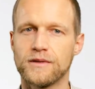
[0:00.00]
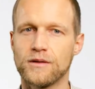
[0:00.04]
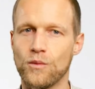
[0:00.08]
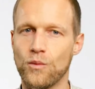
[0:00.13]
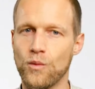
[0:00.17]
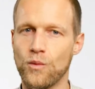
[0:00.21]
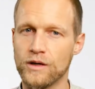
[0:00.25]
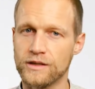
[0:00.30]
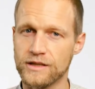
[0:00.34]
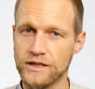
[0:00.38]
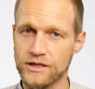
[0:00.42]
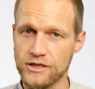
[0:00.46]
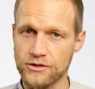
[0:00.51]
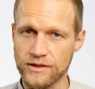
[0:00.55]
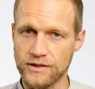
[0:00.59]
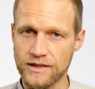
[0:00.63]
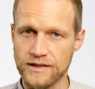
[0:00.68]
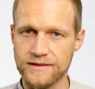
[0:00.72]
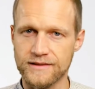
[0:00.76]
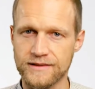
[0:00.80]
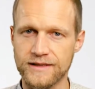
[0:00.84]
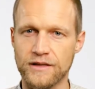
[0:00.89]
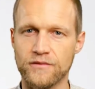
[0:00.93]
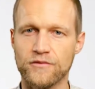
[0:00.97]
What did you
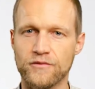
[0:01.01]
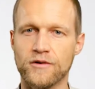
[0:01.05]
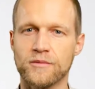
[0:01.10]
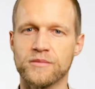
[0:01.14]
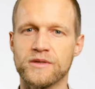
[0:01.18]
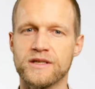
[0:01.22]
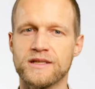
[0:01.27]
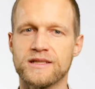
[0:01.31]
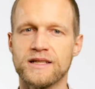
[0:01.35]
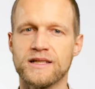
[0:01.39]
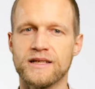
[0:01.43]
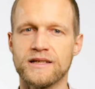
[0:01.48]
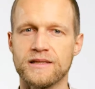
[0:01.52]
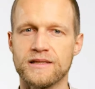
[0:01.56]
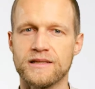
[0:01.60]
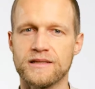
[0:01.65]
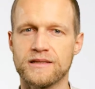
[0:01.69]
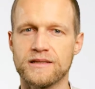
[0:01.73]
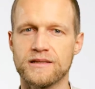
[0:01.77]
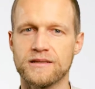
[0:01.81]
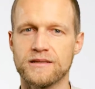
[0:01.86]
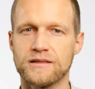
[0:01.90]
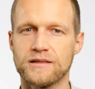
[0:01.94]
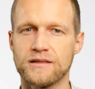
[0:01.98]
understand from the
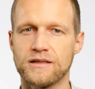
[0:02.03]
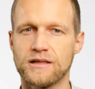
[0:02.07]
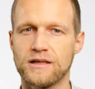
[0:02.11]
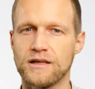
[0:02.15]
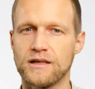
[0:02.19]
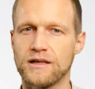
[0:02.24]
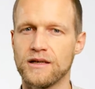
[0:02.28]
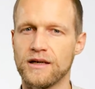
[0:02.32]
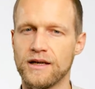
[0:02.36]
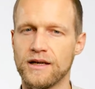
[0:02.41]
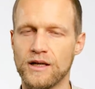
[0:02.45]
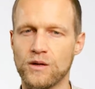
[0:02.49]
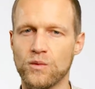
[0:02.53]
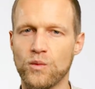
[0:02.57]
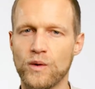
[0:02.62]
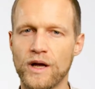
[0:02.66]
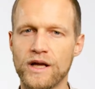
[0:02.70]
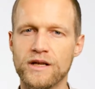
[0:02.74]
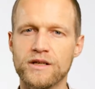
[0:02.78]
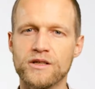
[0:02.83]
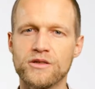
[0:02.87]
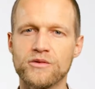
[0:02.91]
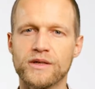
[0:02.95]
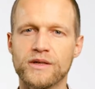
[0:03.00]
slides? And where
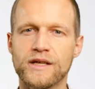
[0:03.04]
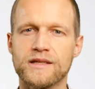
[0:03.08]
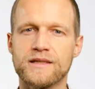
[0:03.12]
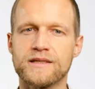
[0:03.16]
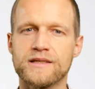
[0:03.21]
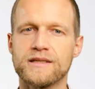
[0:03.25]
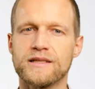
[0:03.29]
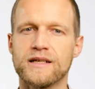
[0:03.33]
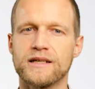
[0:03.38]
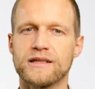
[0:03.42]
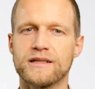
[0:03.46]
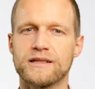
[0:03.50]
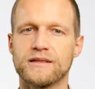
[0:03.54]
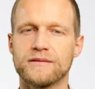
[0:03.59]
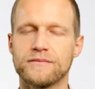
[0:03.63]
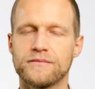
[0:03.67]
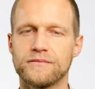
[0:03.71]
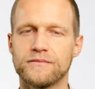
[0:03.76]
did you get stuck?